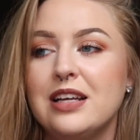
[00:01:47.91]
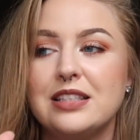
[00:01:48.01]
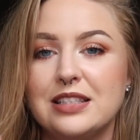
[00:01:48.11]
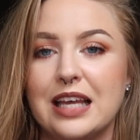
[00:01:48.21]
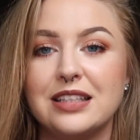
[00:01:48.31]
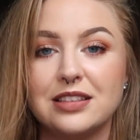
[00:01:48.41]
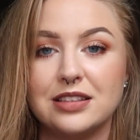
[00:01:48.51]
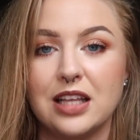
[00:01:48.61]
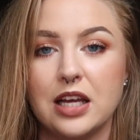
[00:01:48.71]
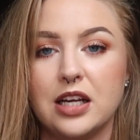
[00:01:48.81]
set
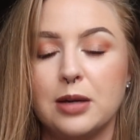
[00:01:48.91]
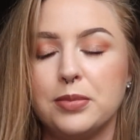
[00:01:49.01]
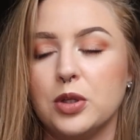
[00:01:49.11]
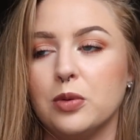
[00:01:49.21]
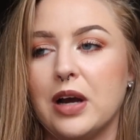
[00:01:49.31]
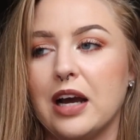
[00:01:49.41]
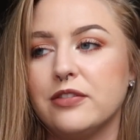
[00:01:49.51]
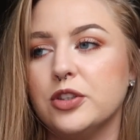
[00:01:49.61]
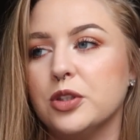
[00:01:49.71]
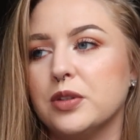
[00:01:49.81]
lineup, you
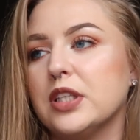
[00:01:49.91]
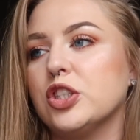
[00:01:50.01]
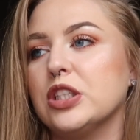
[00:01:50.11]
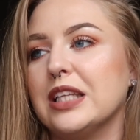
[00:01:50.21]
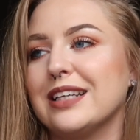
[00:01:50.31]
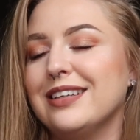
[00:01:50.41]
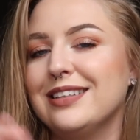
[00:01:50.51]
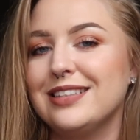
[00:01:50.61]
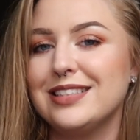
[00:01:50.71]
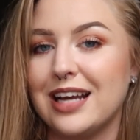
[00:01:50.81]
have to essentially like
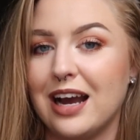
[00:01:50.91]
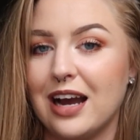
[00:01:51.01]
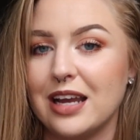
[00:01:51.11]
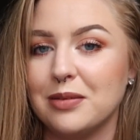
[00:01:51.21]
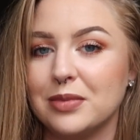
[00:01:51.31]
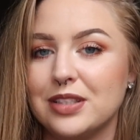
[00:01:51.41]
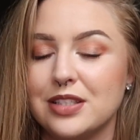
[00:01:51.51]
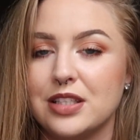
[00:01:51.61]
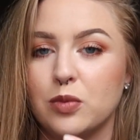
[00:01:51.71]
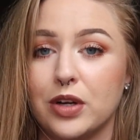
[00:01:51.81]
time to
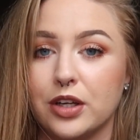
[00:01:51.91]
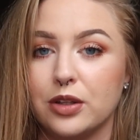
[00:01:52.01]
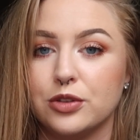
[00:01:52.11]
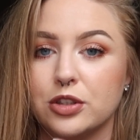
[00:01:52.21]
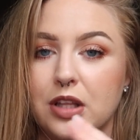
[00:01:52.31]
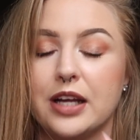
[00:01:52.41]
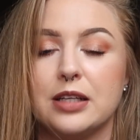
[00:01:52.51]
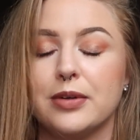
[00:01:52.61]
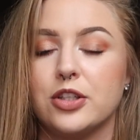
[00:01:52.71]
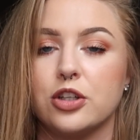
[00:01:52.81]
see when to close your line
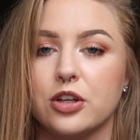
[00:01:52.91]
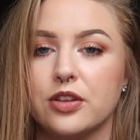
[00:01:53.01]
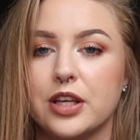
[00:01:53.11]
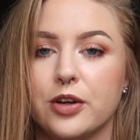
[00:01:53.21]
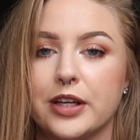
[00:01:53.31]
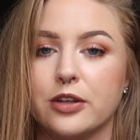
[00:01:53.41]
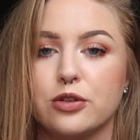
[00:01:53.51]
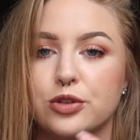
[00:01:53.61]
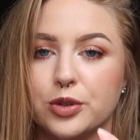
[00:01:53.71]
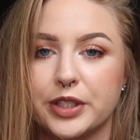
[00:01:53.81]
to make sure that your
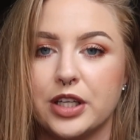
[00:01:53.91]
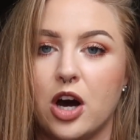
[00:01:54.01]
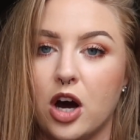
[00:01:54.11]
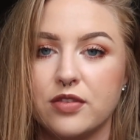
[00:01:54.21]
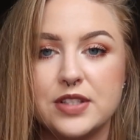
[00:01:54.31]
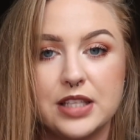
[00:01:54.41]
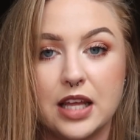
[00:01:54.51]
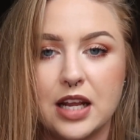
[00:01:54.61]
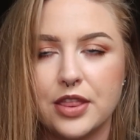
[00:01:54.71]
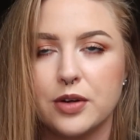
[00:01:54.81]
characters are going
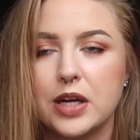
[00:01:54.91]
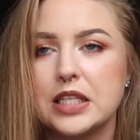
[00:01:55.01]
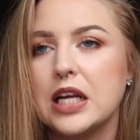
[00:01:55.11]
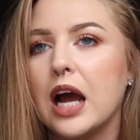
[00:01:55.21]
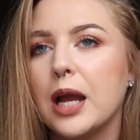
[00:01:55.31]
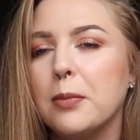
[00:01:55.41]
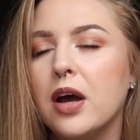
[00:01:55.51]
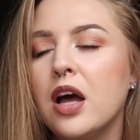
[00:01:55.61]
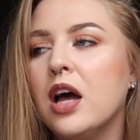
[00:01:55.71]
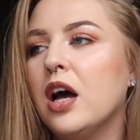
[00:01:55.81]
offset at the right time,
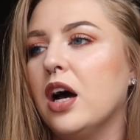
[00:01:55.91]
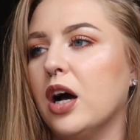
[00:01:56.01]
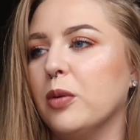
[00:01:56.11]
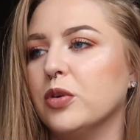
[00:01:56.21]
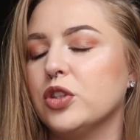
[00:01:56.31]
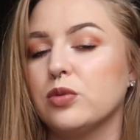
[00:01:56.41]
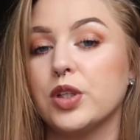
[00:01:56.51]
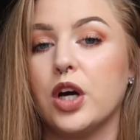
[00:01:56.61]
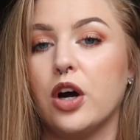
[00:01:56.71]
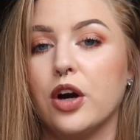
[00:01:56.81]
which is
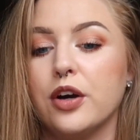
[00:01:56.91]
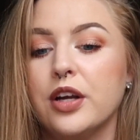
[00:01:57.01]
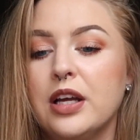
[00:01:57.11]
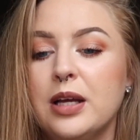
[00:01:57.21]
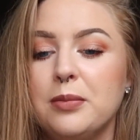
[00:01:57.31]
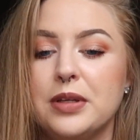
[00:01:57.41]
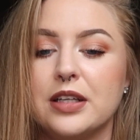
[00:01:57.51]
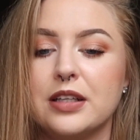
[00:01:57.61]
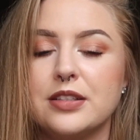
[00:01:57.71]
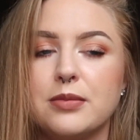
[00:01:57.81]
really hard
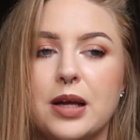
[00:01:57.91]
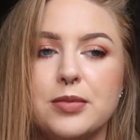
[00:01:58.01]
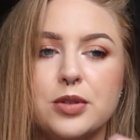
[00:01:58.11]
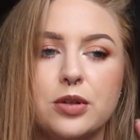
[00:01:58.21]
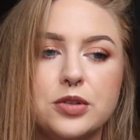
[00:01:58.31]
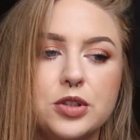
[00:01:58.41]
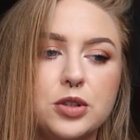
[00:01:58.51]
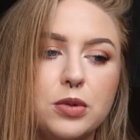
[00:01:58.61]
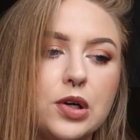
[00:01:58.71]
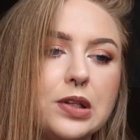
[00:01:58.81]
because sometimes you close it
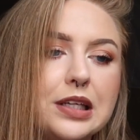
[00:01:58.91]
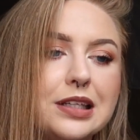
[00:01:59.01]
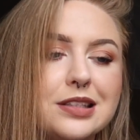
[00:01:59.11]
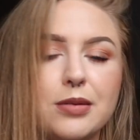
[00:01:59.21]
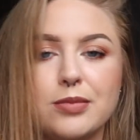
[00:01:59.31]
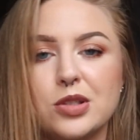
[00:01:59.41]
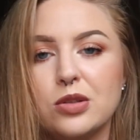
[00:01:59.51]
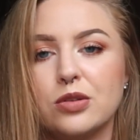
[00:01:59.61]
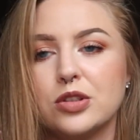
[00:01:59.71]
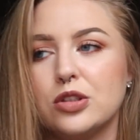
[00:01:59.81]
too early and sometimes you
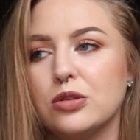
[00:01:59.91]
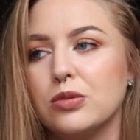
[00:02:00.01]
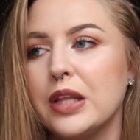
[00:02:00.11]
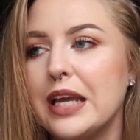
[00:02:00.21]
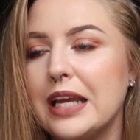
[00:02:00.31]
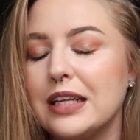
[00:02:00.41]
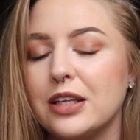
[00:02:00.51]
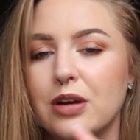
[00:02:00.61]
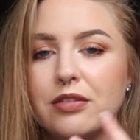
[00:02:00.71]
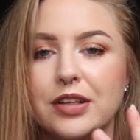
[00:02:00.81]
close it too late,
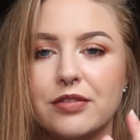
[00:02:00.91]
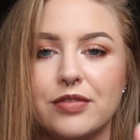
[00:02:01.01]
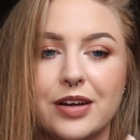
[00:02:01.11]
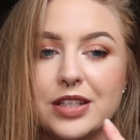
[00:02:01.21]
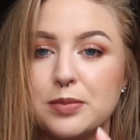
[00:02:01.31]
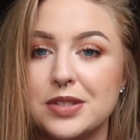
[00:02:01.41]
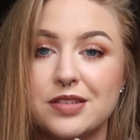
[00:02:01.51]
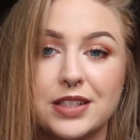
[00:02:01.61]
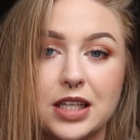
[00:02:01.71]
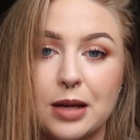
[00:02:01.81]
and you have like very
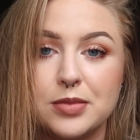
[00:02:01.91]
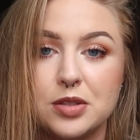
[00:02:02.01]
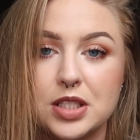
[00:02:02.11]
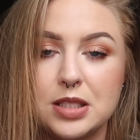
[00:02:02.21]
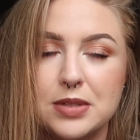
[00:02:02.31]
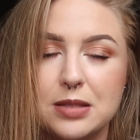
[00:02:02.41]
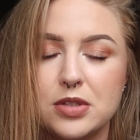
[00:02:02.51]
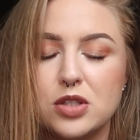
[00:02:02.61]
specific times you need to be in